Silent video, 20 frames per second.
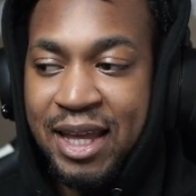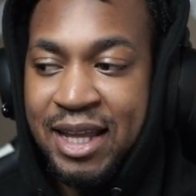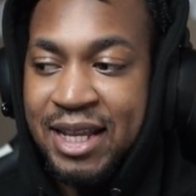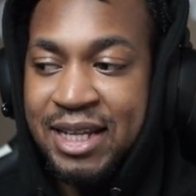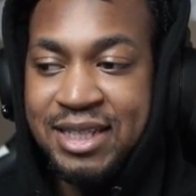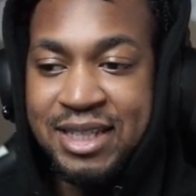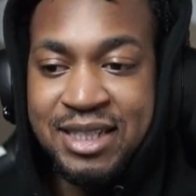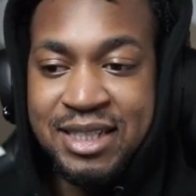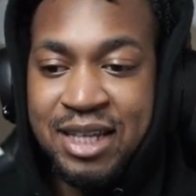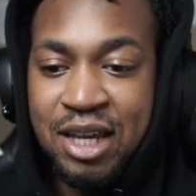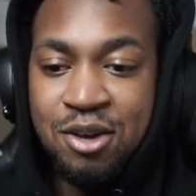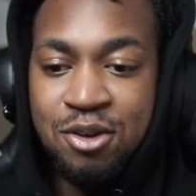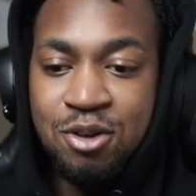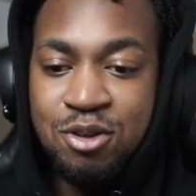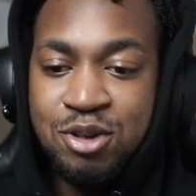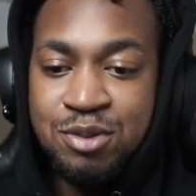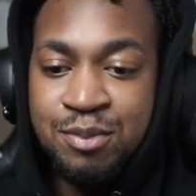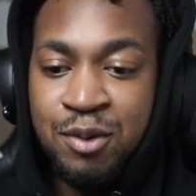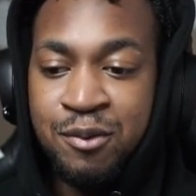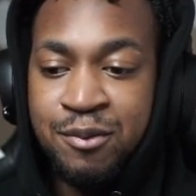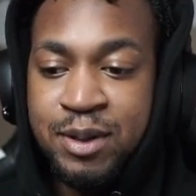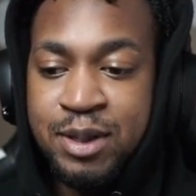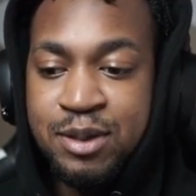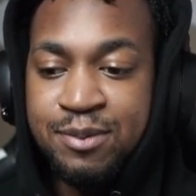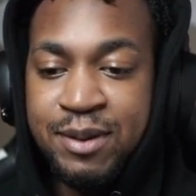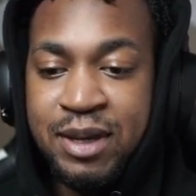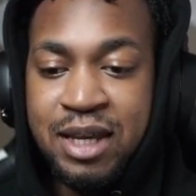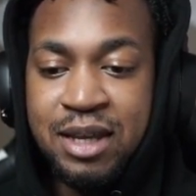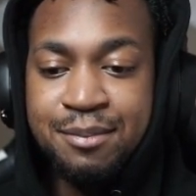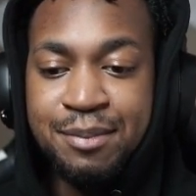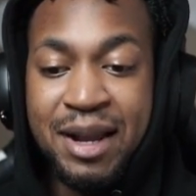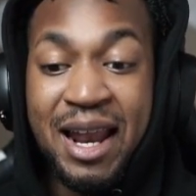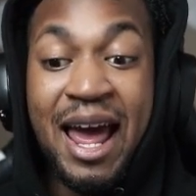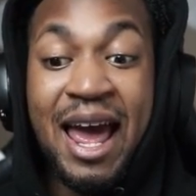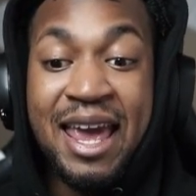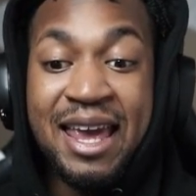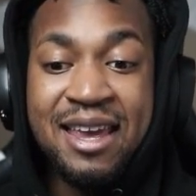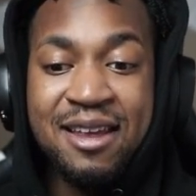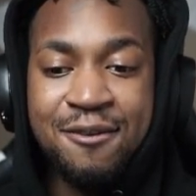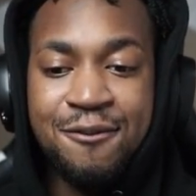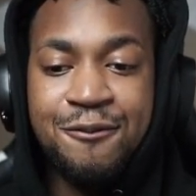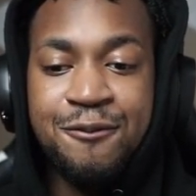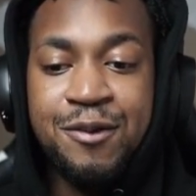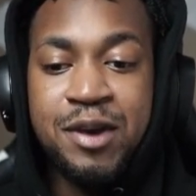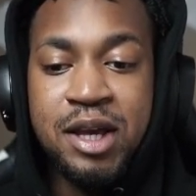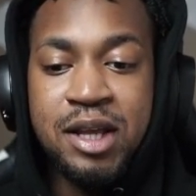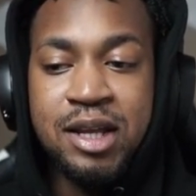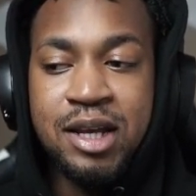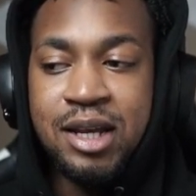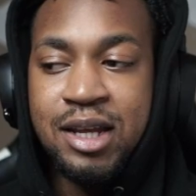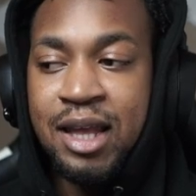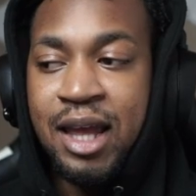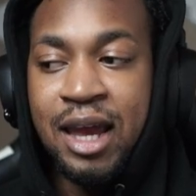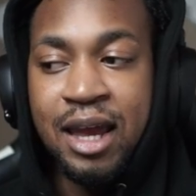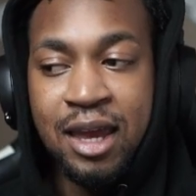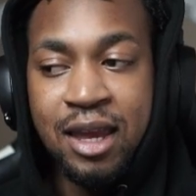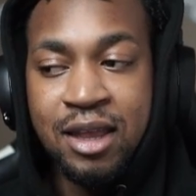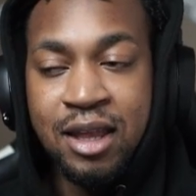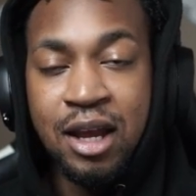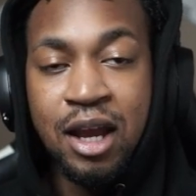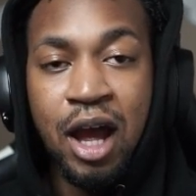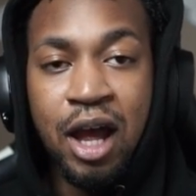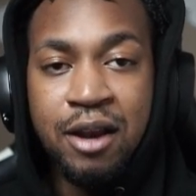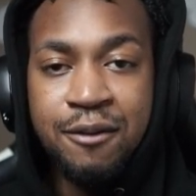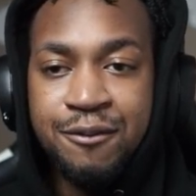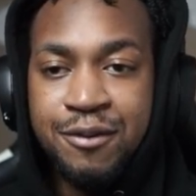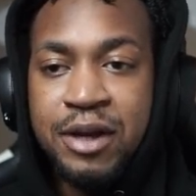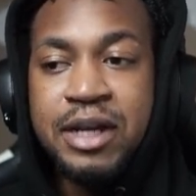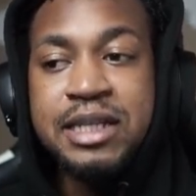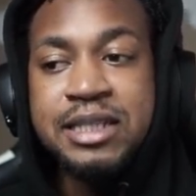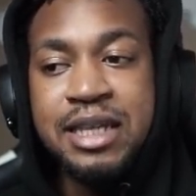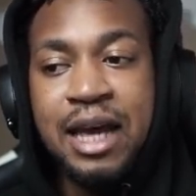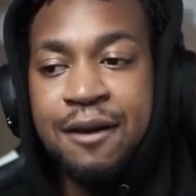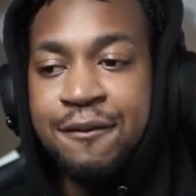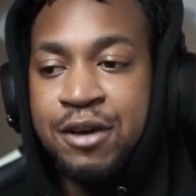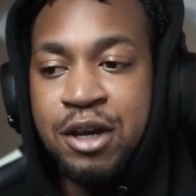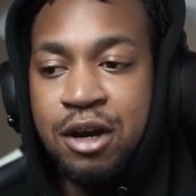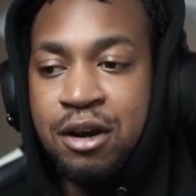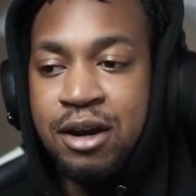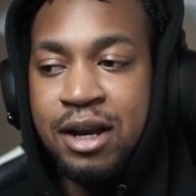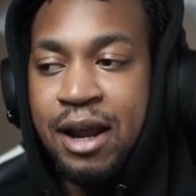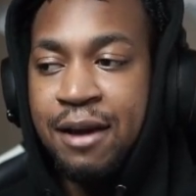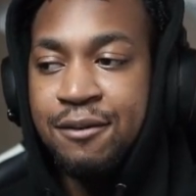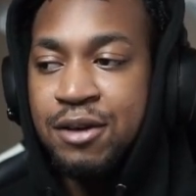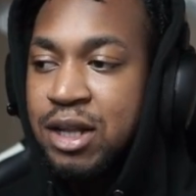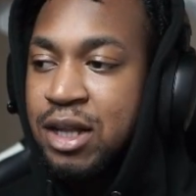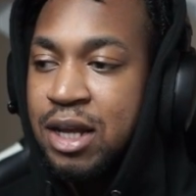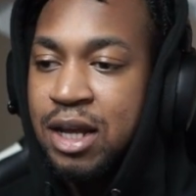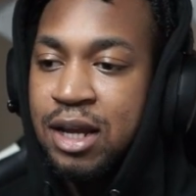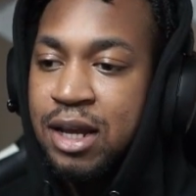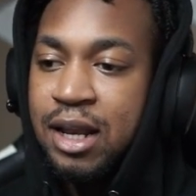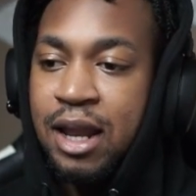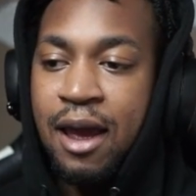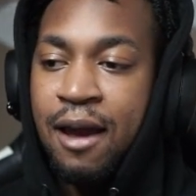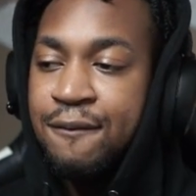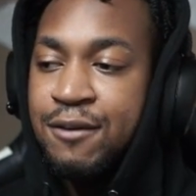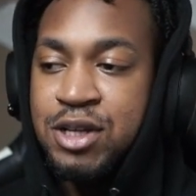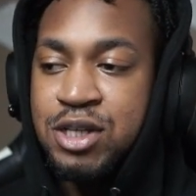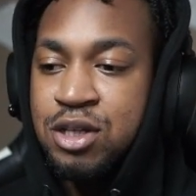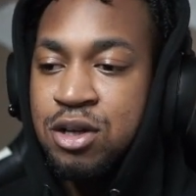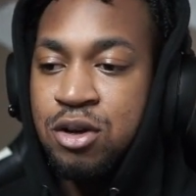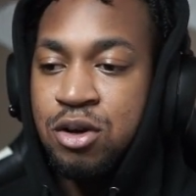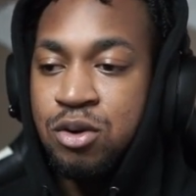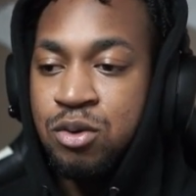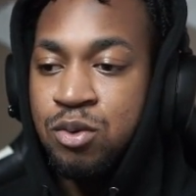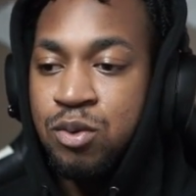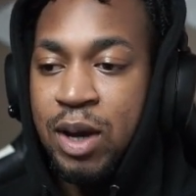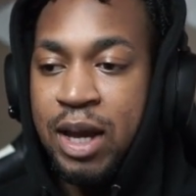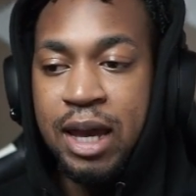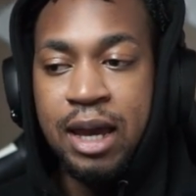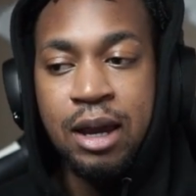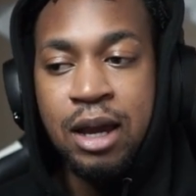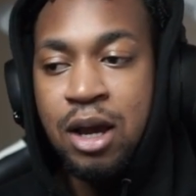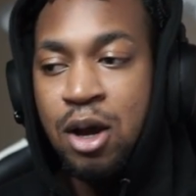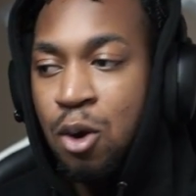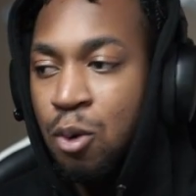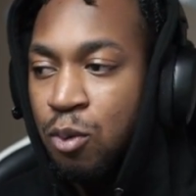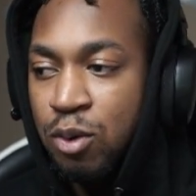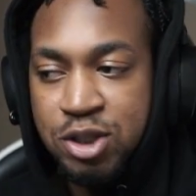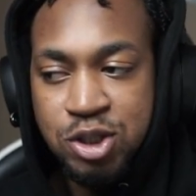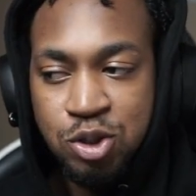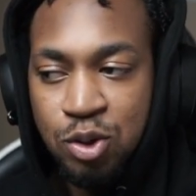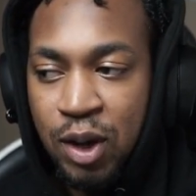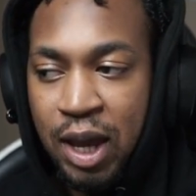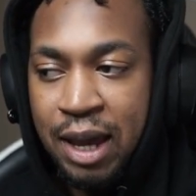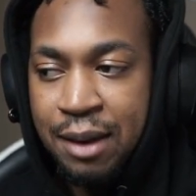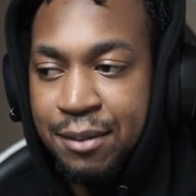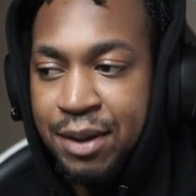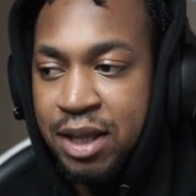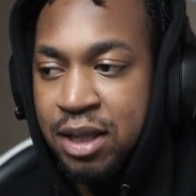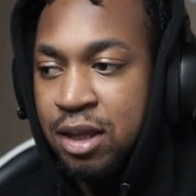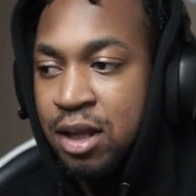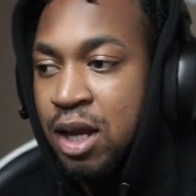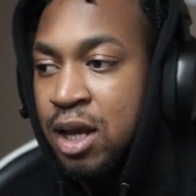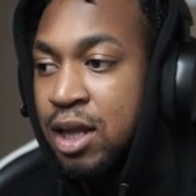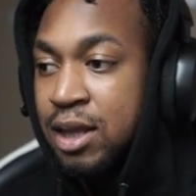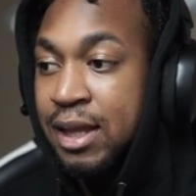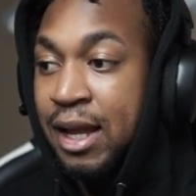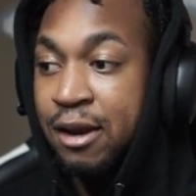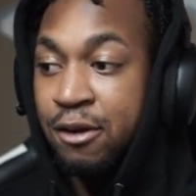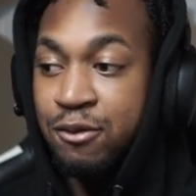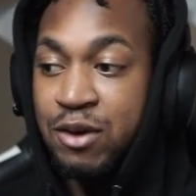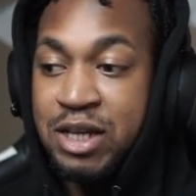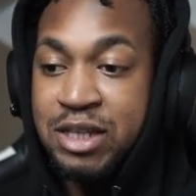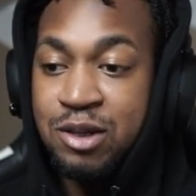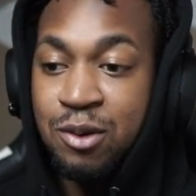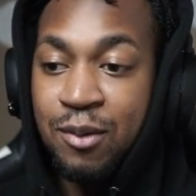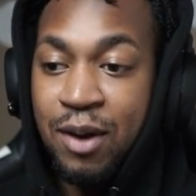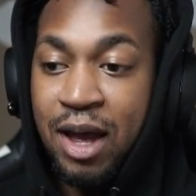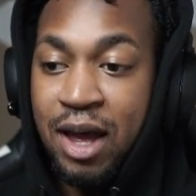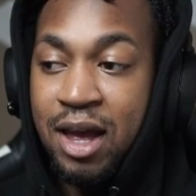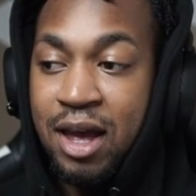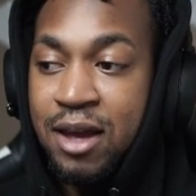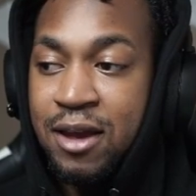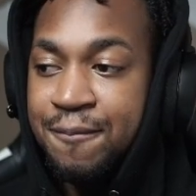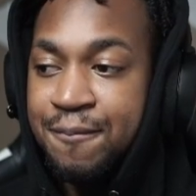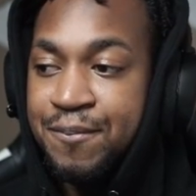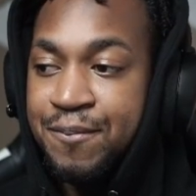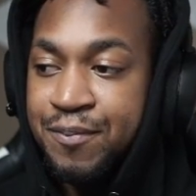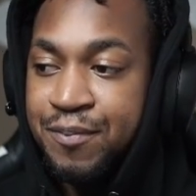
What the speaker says: It doesn't say you lose movement speed, but I can feel it. Like the gun feels heavier and everything in every single way once you aim in. Now the reason why,